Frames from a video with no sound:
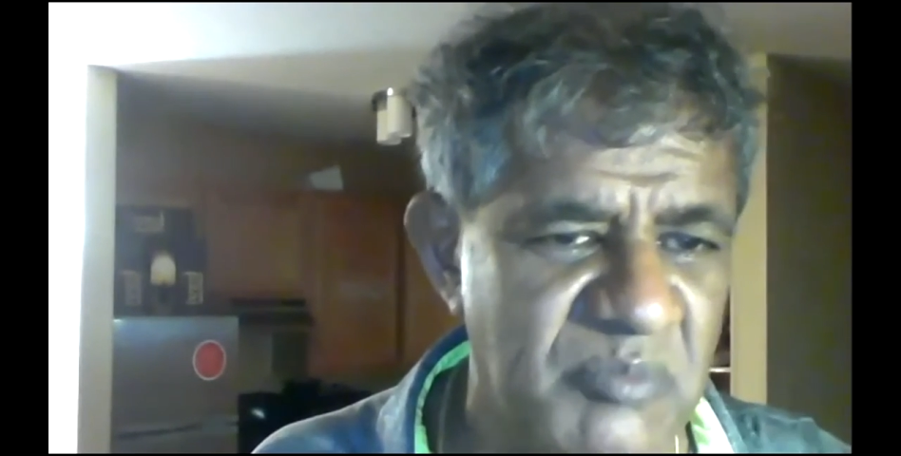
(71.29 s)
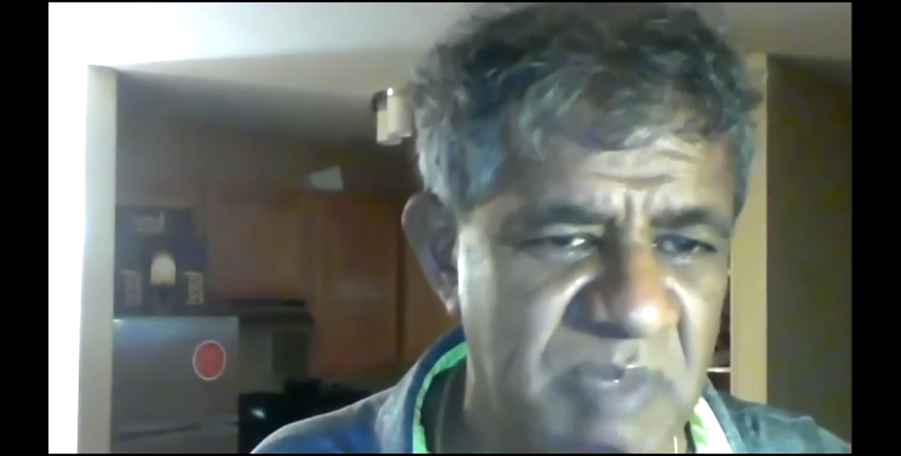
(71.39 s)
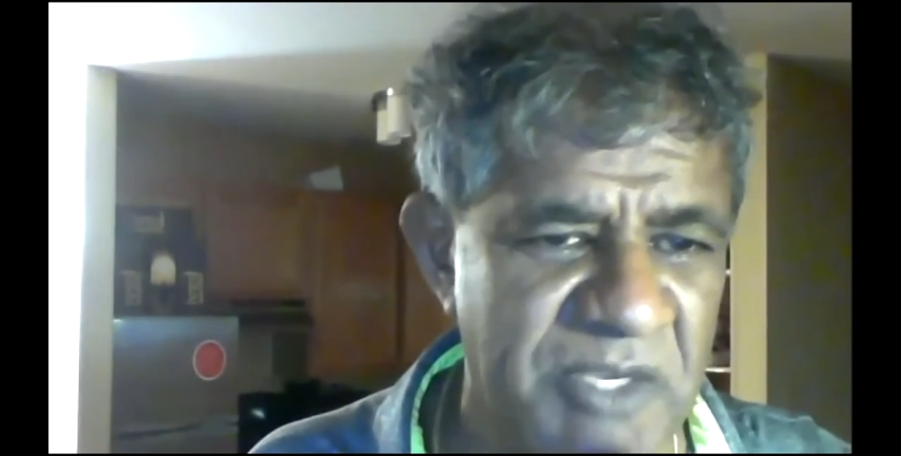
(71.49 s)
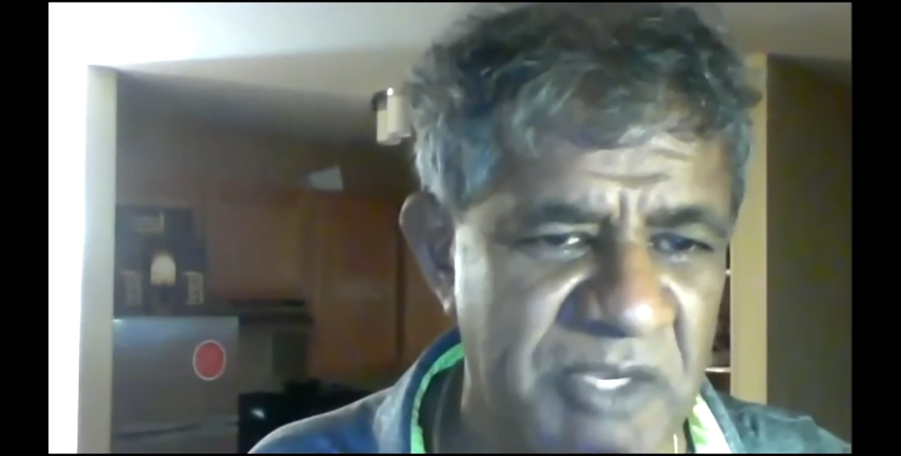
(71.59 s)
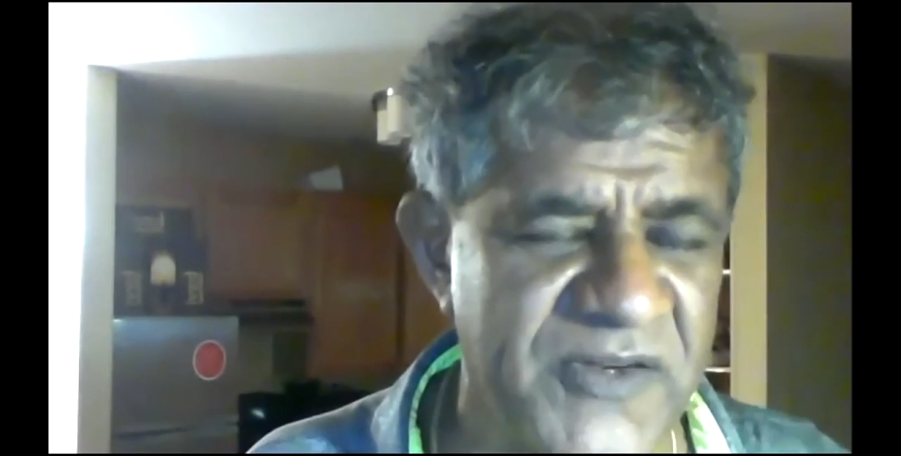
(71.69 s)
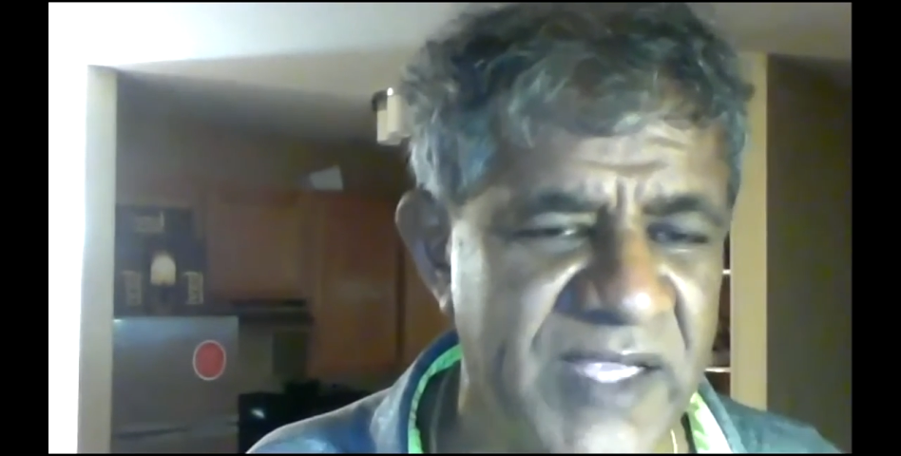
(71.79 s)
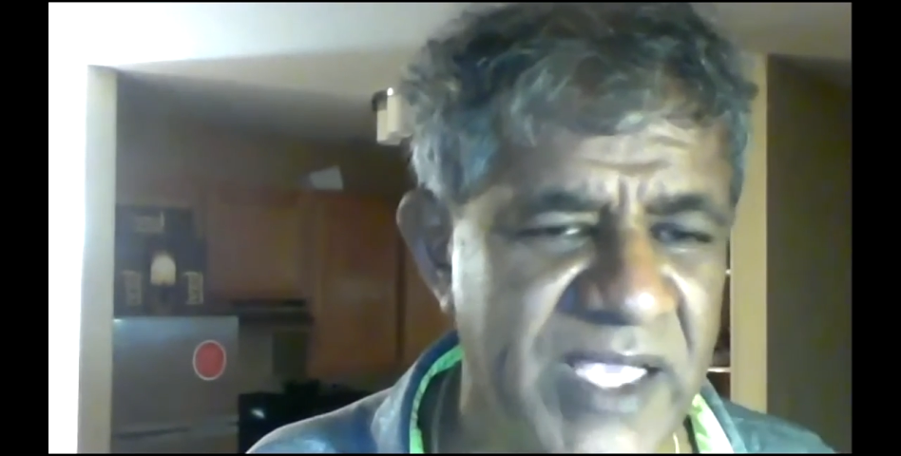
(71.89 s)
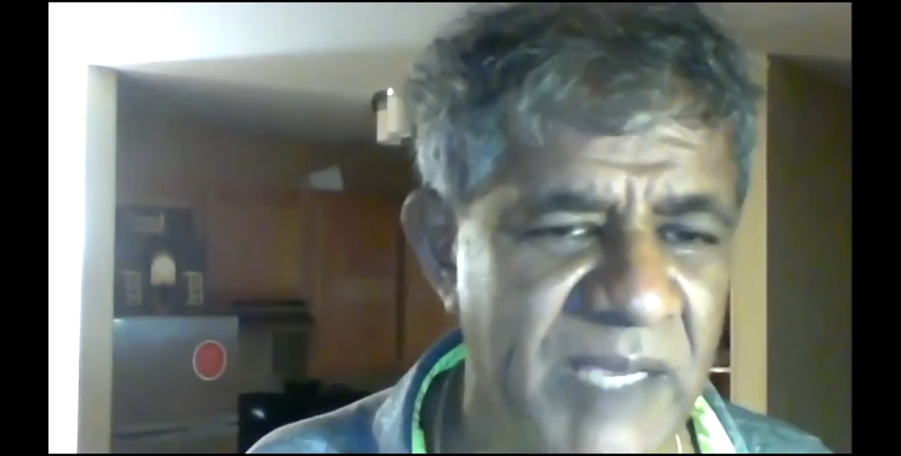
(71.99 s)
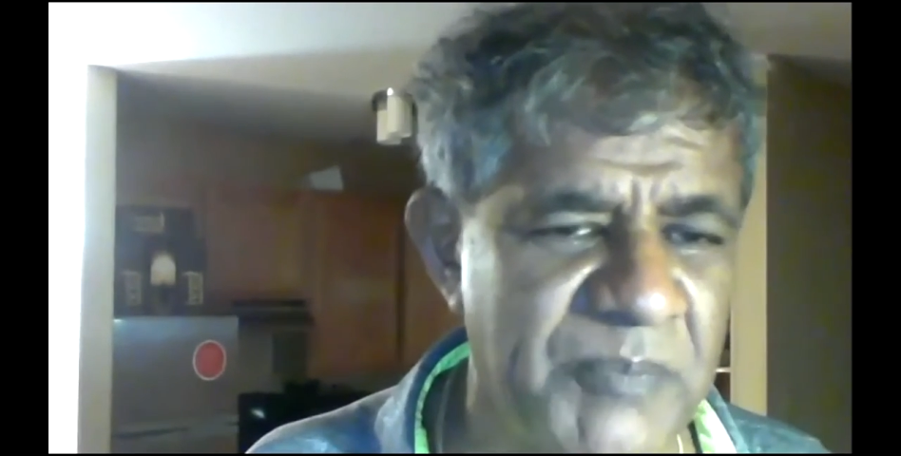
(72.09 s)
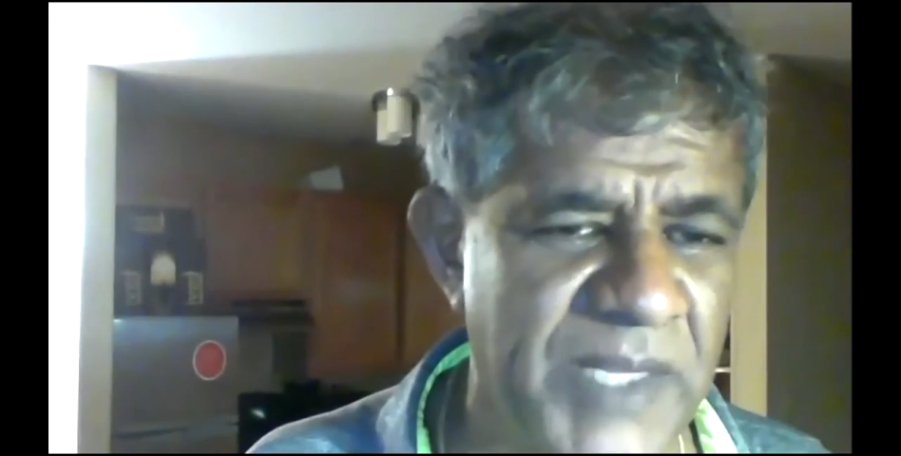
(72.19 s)
the measuring
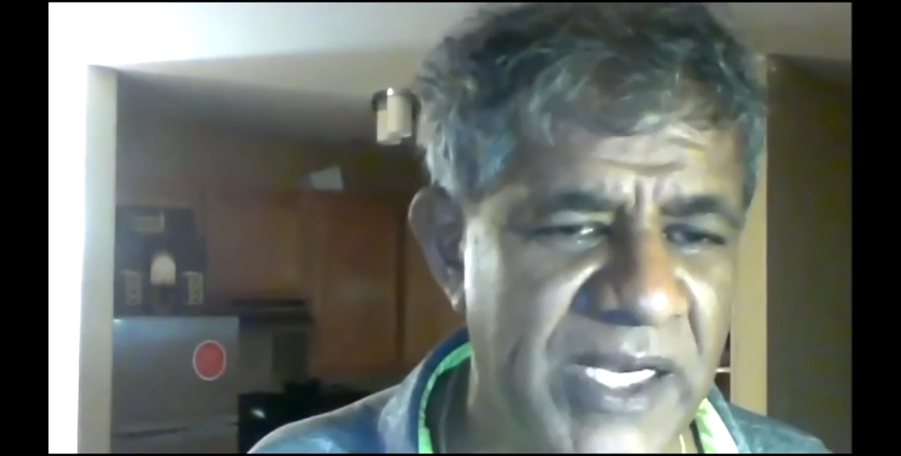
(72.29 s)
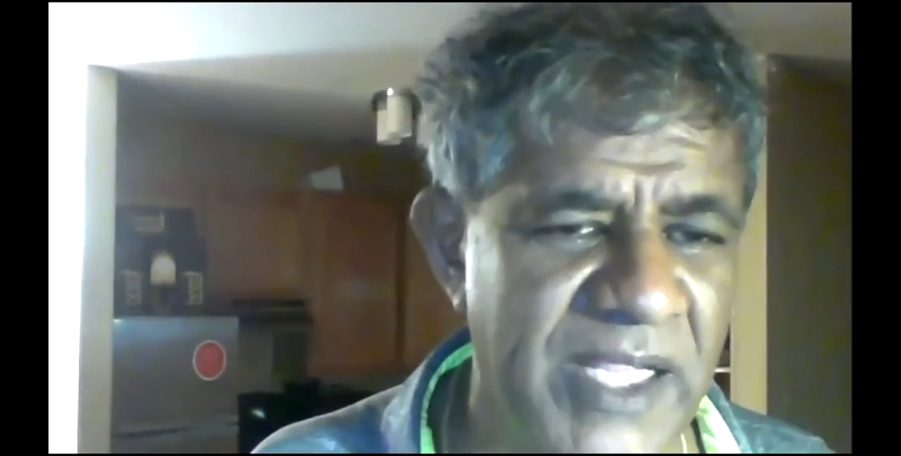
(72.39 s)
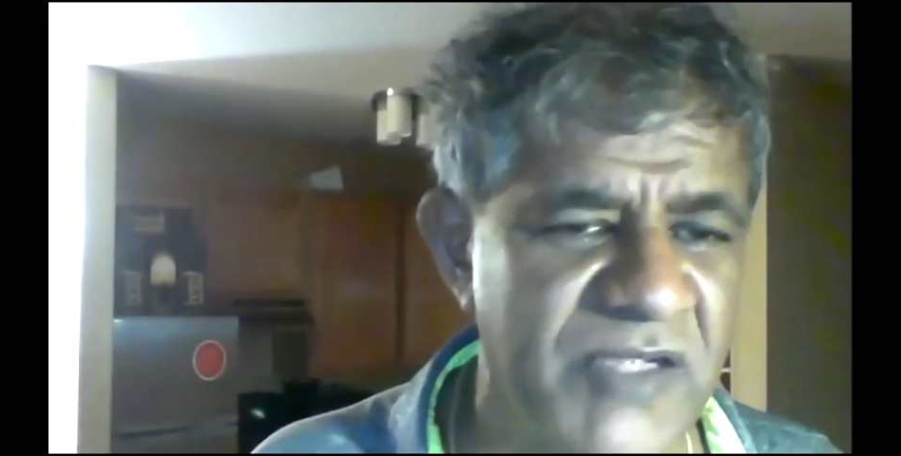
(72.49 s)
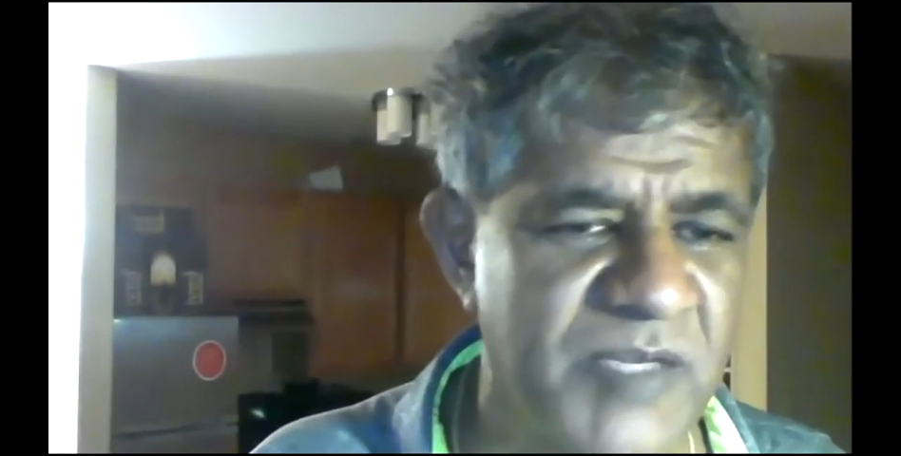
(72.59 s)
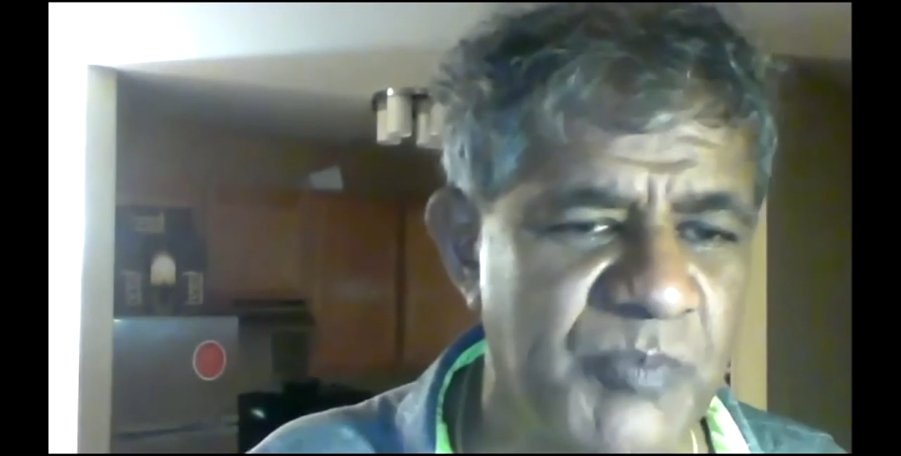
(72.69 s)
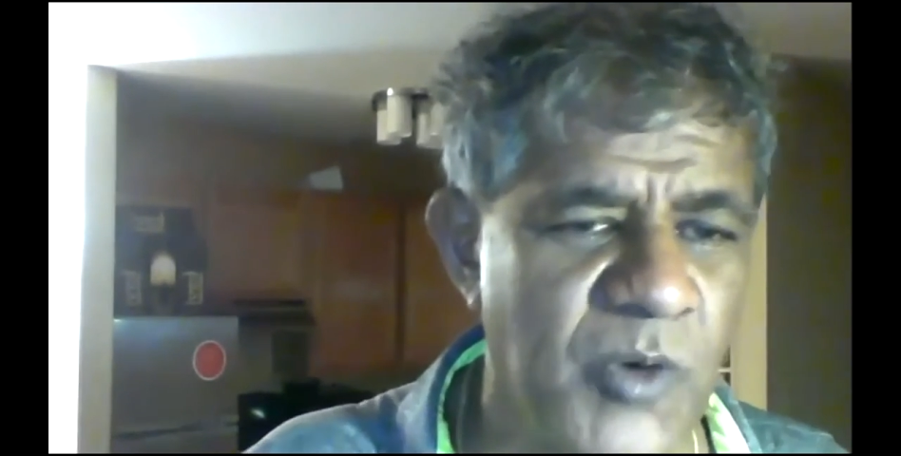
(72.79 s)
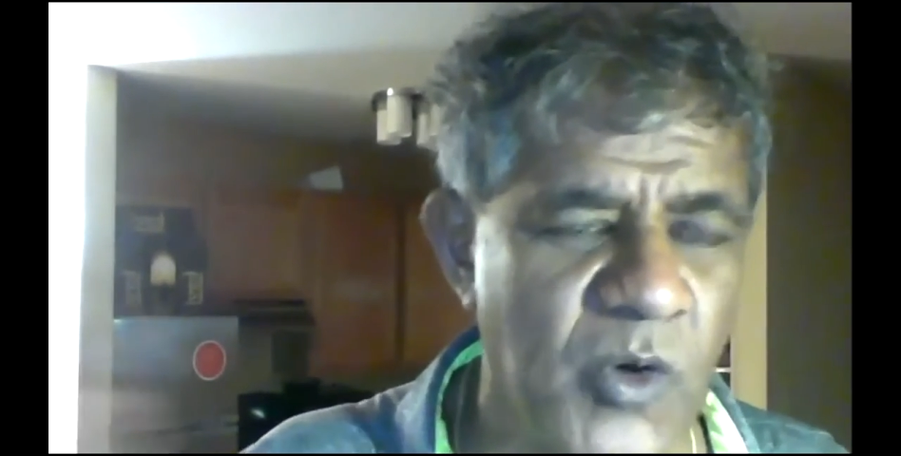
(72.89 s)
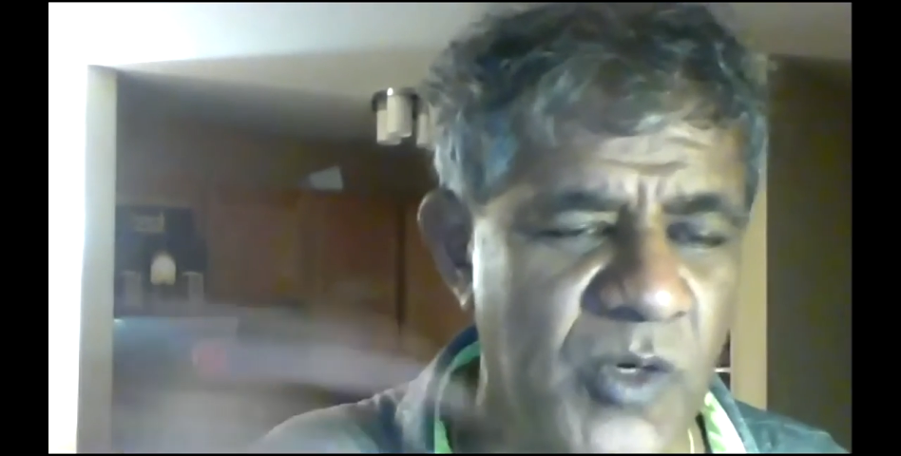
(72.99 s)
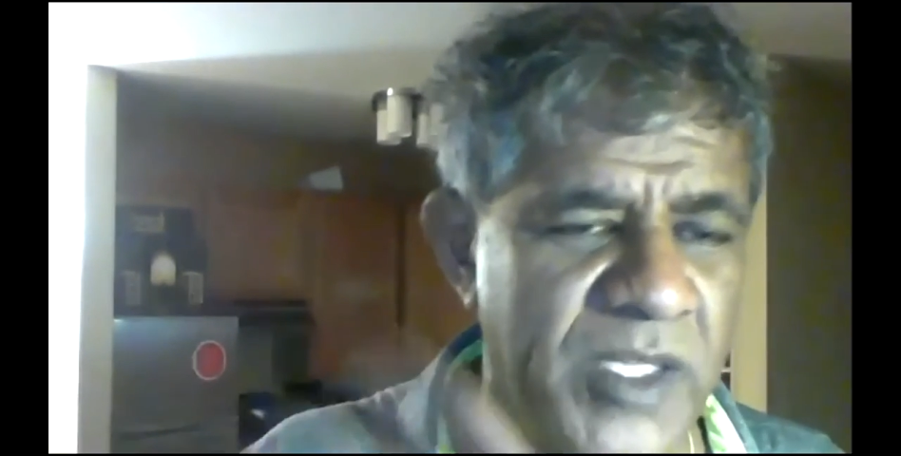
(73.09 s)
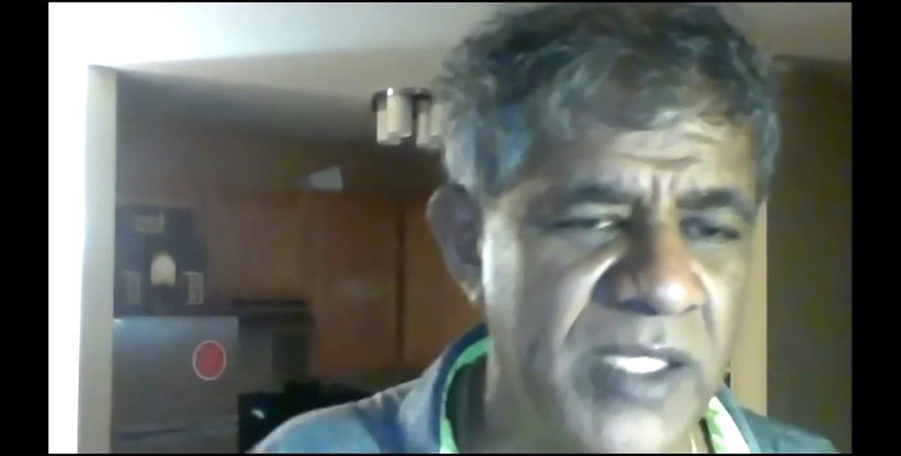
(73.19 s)
cup, and I just
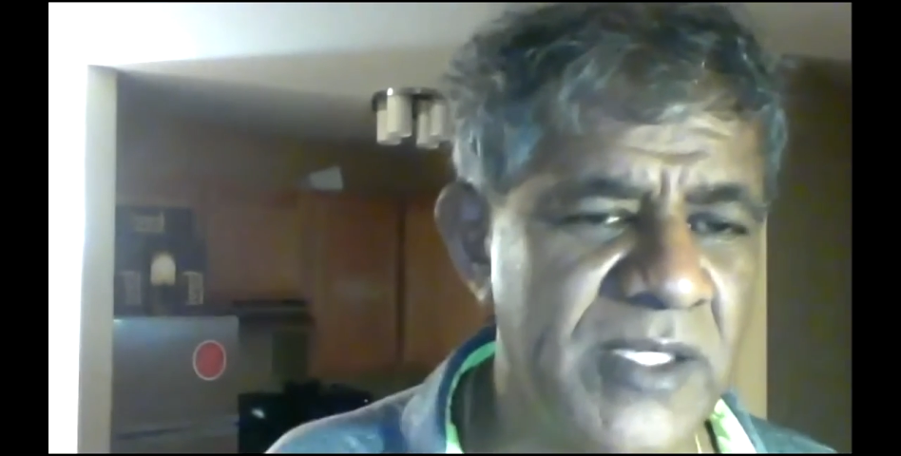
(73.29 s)
poured